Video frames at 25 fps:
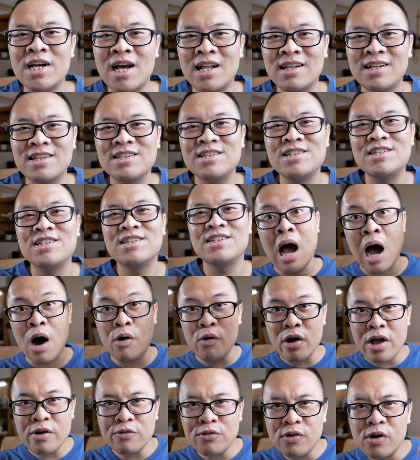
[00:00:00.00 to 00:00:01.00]
challenge.
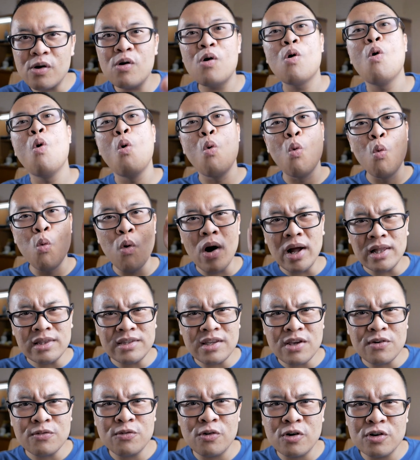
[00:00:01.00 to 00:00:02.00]
However,
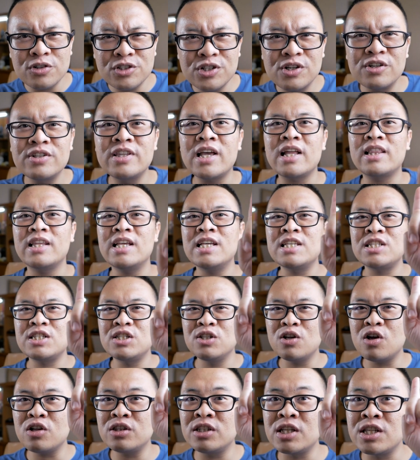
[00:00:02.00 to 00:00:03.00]
one thing for sure that
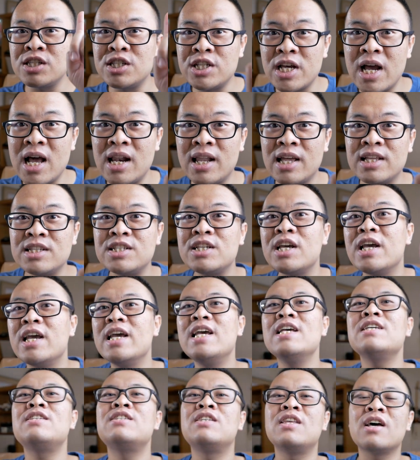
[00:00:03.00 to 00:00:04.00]
is not the challenge
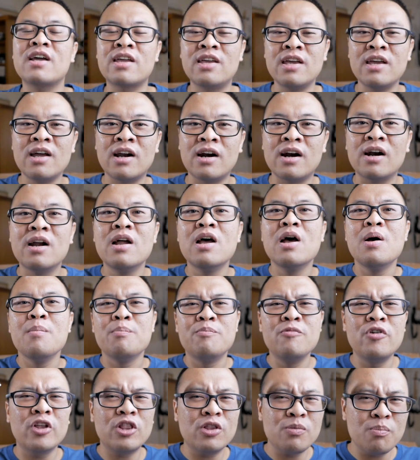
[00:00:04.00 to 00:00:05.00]
is the gear.
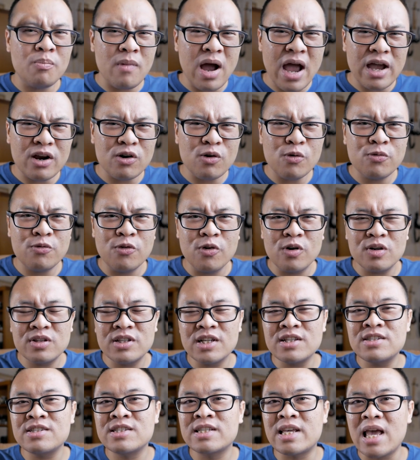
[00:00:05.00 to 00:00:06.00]
With Micro Four
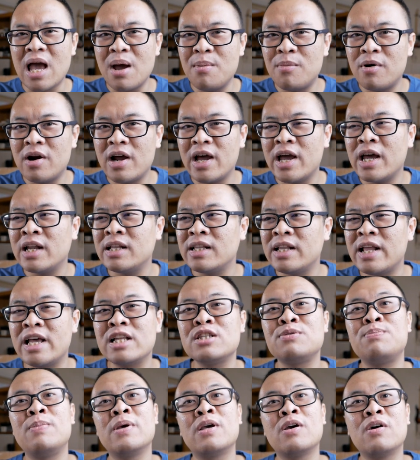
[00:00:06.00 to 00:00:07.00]
Thirds camera and
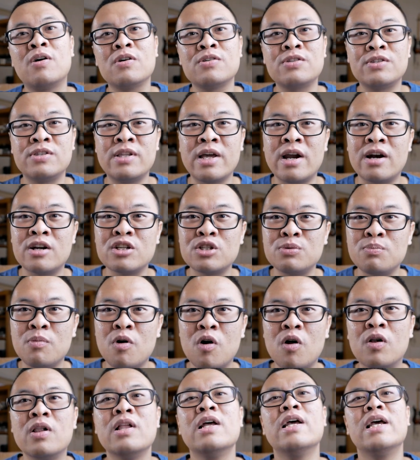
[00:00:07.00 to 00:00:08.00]
lens, because they're
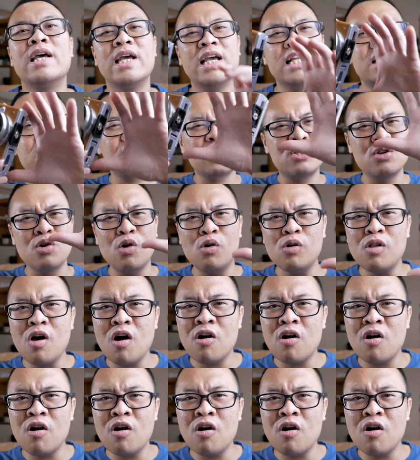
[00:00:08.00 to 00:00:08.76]
small, it's no